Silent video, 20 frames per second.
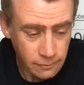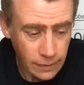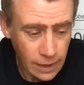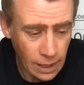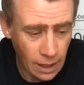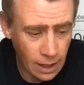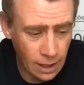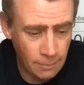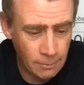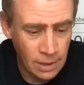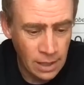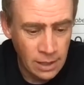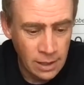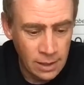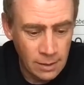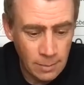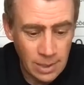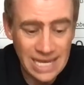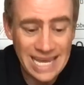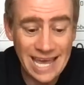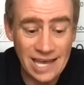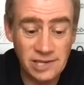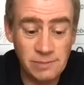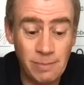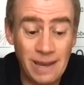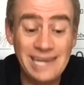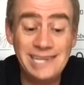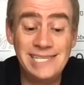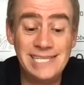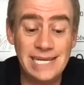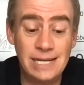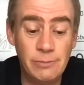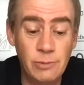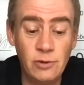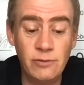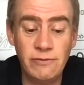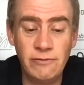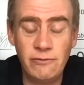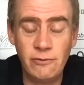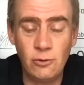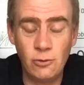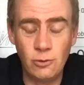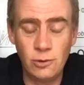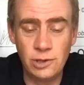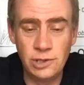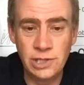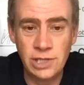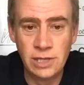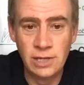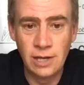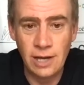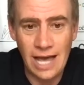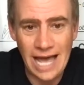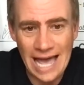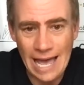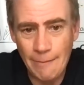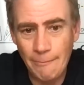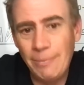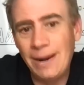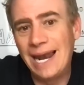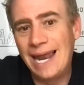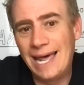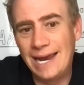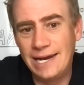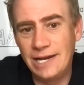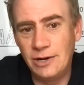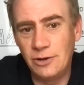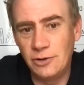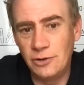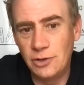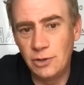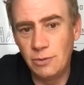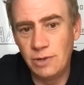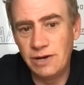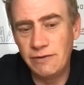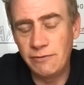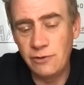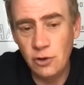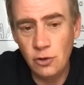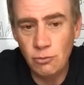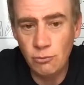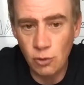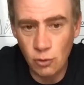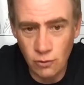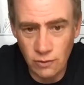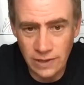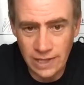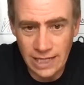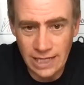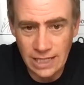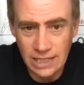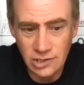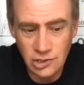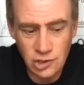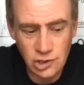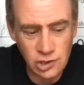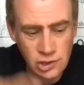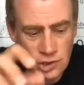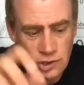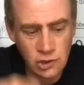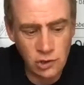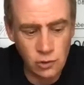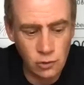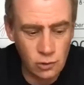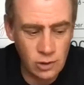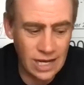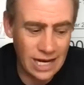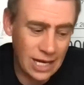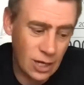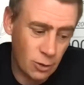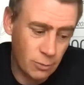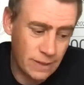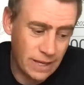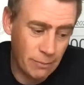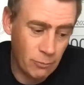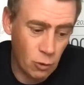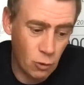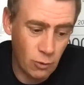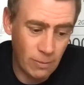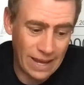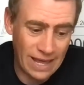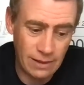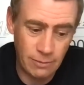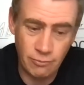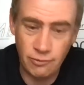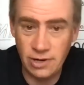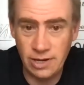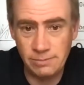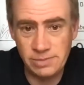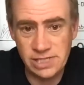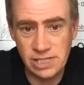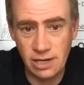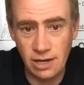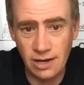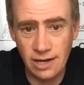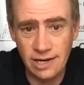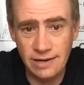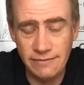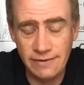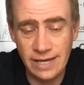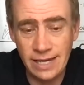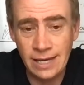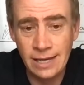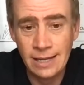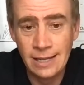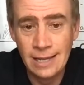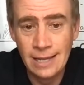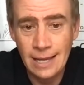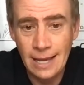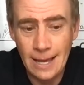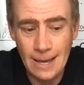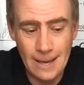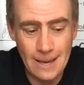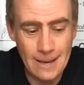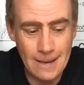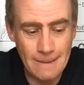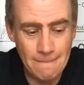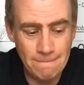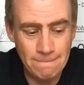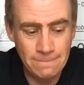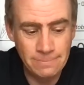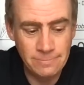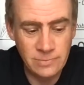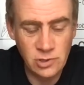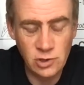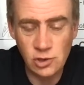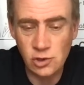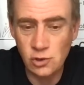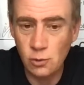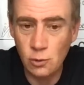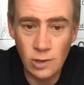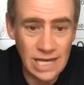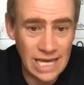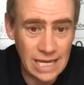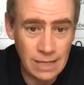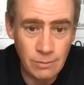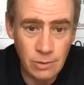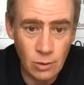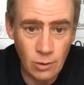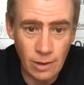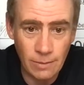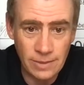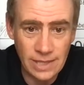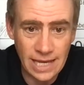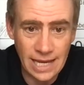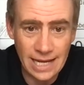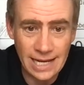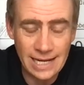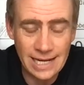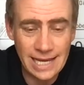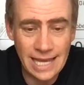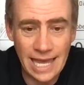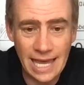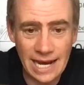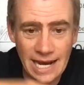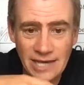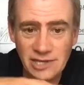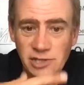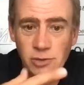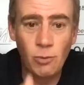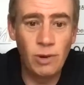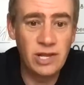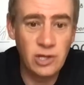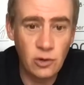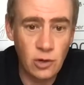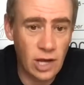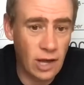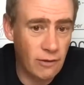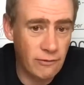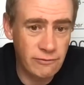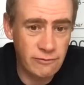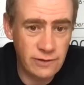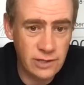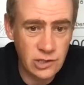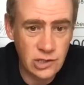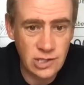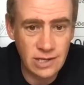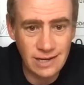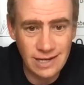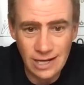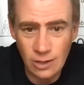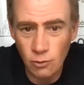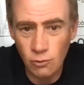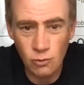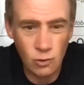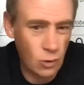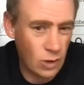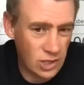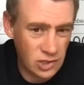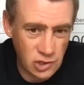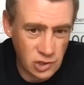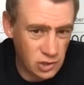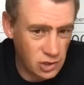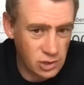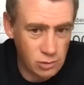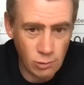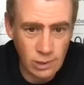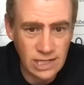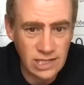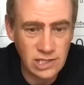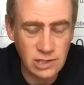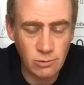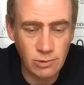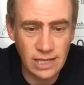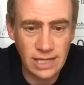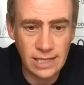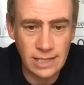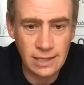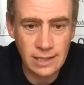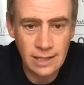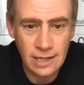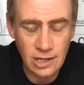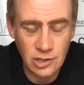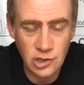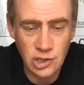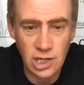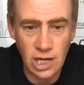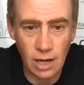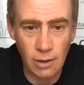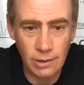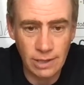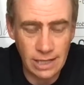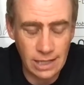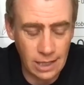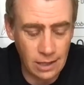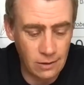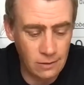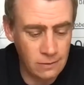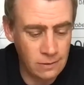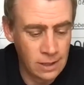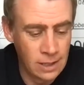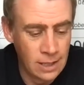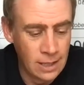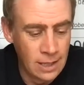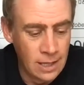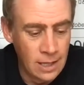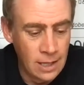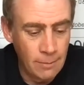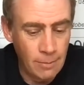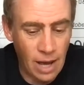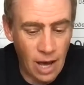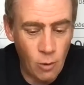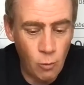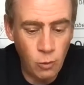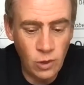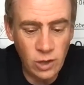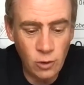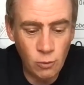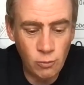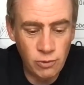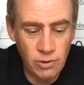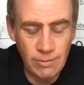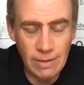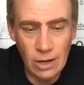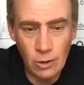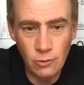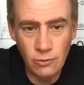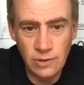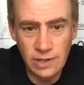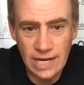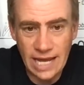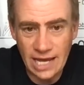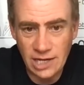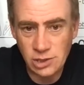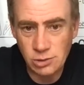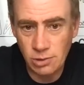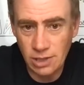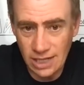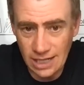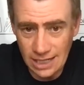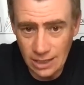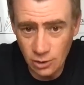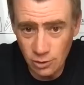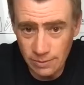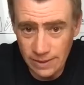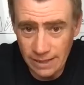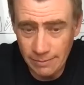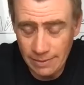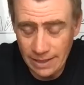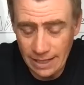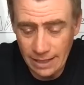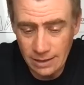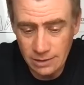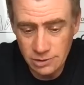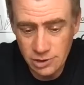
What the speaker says: But yes, basically moving forward, I am planning on doing a few more of these just to talk a little bit more about the prep side of it. Just sort of keep you updated again as and when you're going fishing, little questions week to week as you're going along. But I will promote the next one a little bit better.